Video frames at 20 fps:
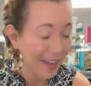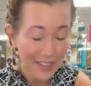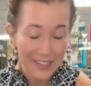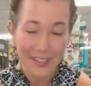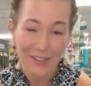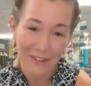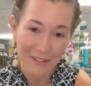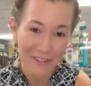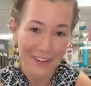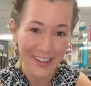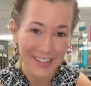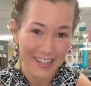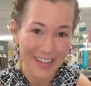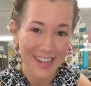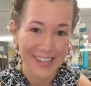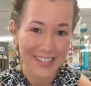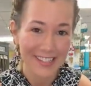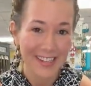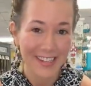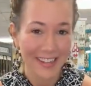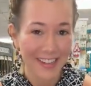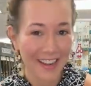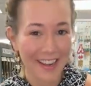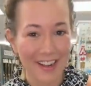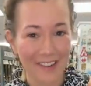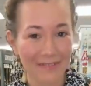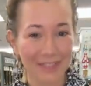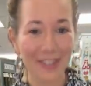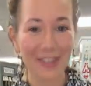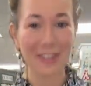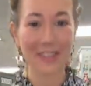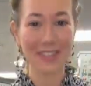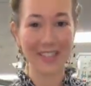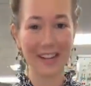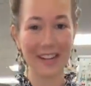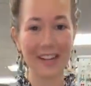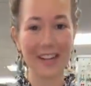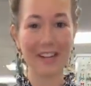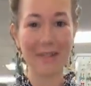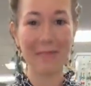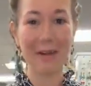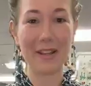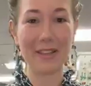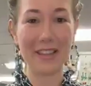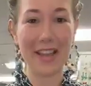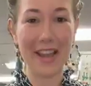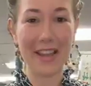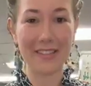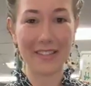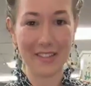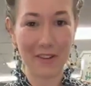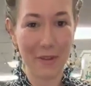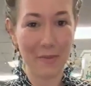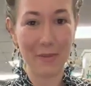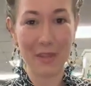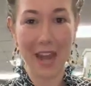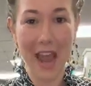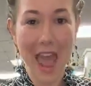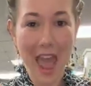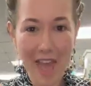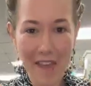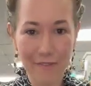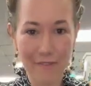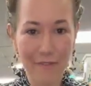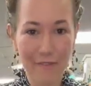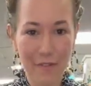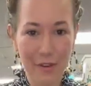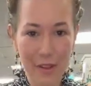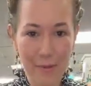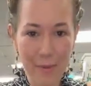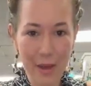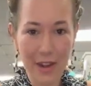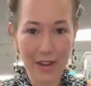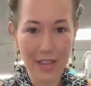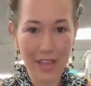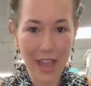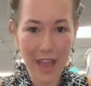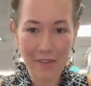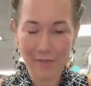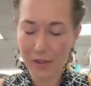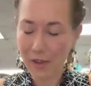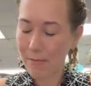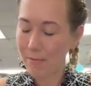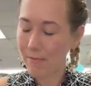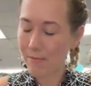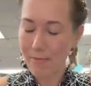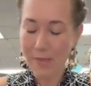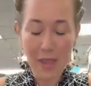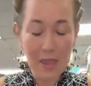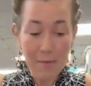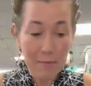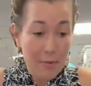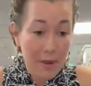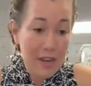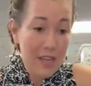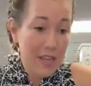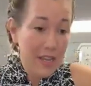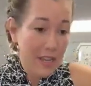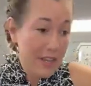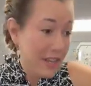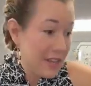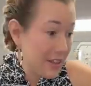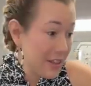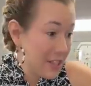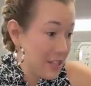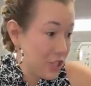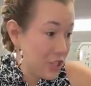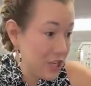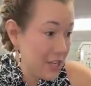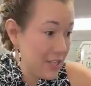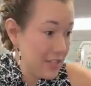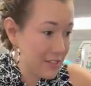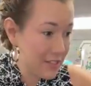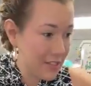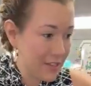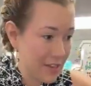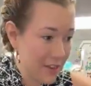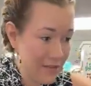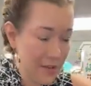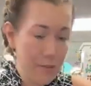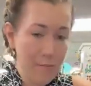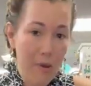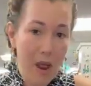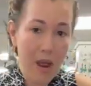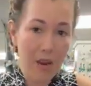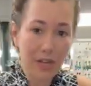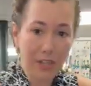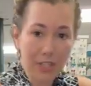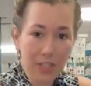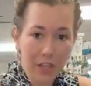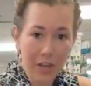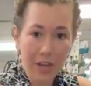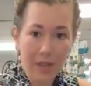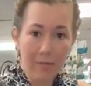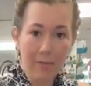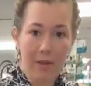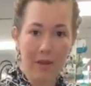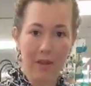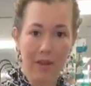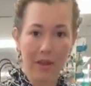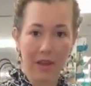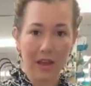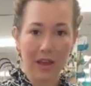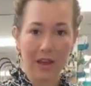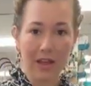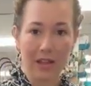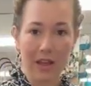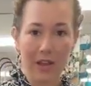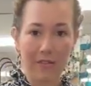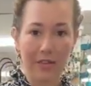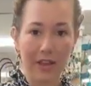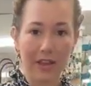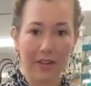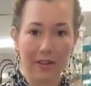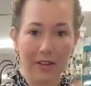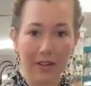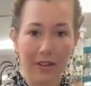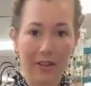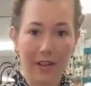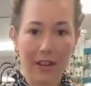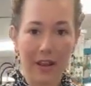That is so fantastic. I'm so excited about that. So, I mean, everybody, everybody can get these jeans. Every yeah. body shape. I love it.